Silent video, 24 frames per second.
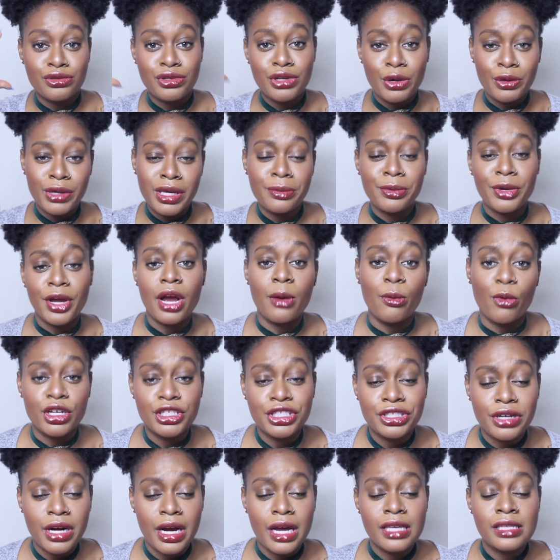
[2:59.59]
you know, keep your hair
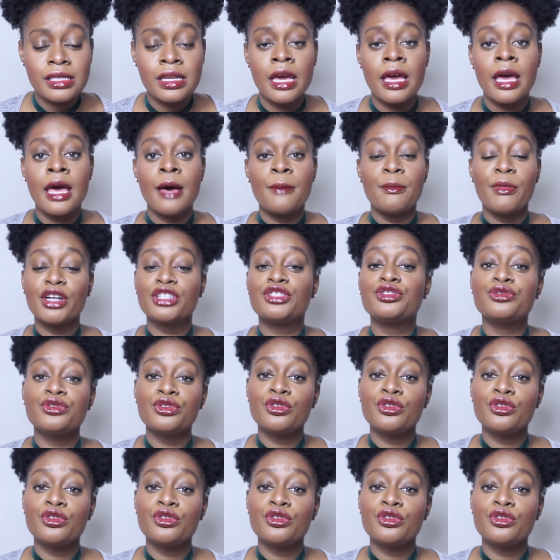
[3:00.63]
moisturized, but you